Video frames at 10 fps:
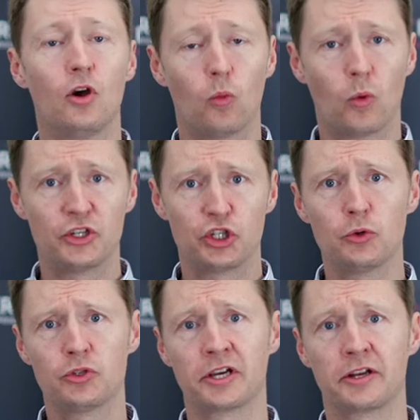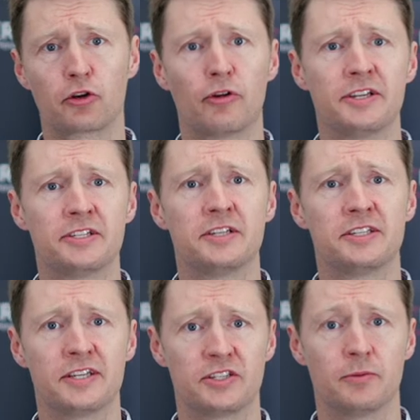When choosing an accredited
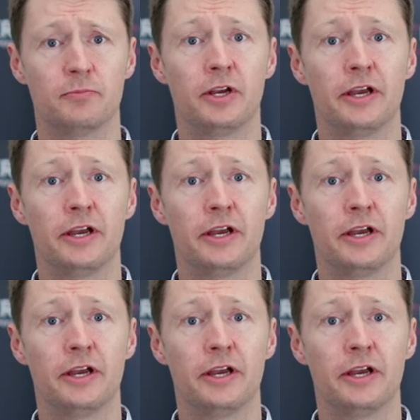system,